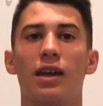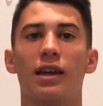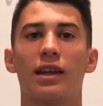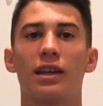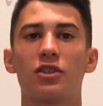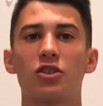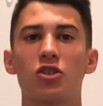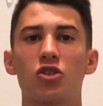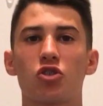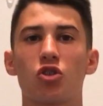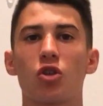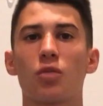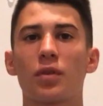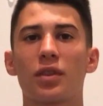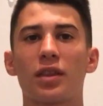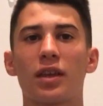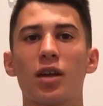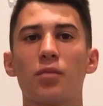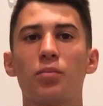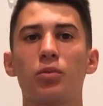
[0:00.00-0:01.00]
It is assumed
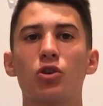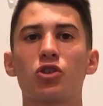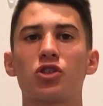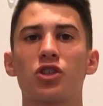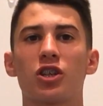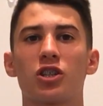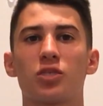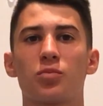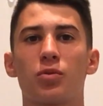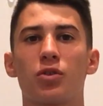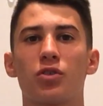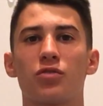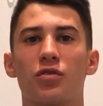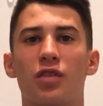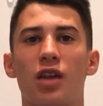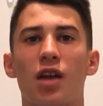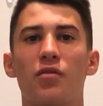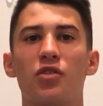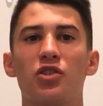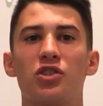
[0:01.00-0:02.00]
that the air pollution experience for
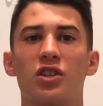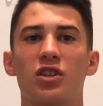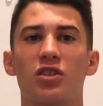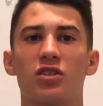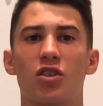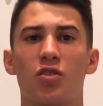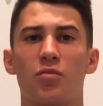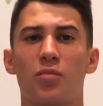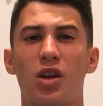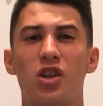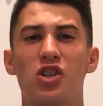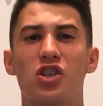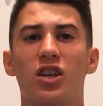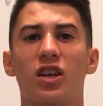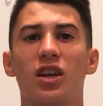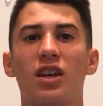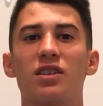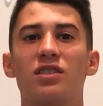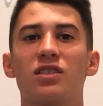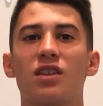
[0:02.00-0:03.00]
the average citizen of
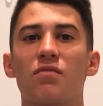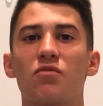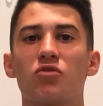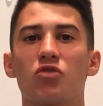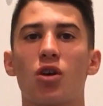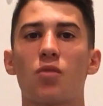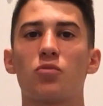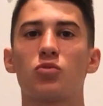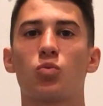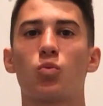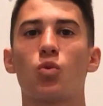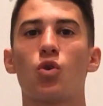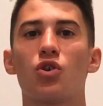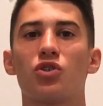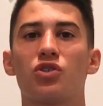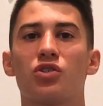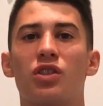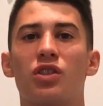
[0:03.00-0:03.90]
Beijing is 7 times worse